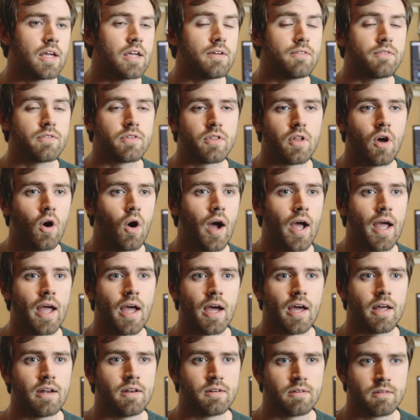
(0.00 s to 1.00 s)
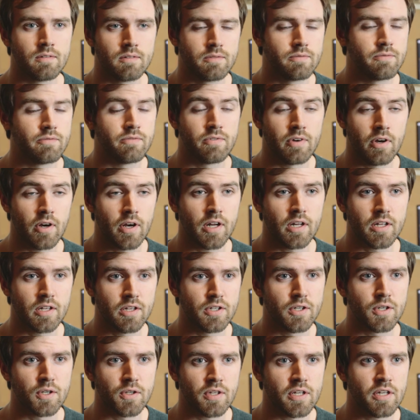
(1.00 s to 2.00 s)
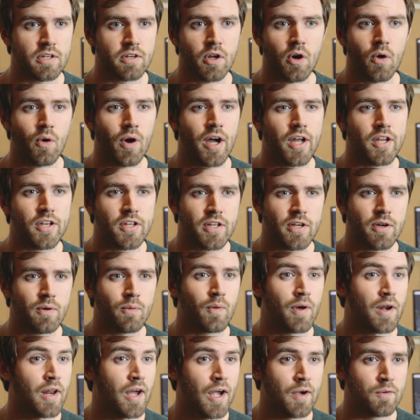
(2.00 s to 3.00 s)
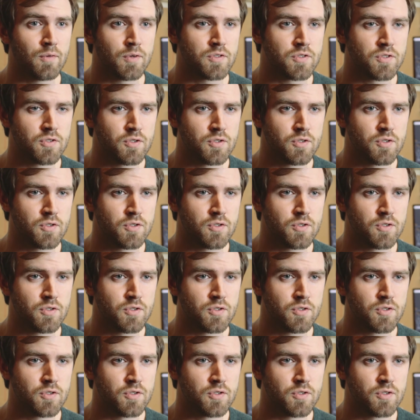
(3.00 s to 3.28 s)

even though I had very clearly no idea what I was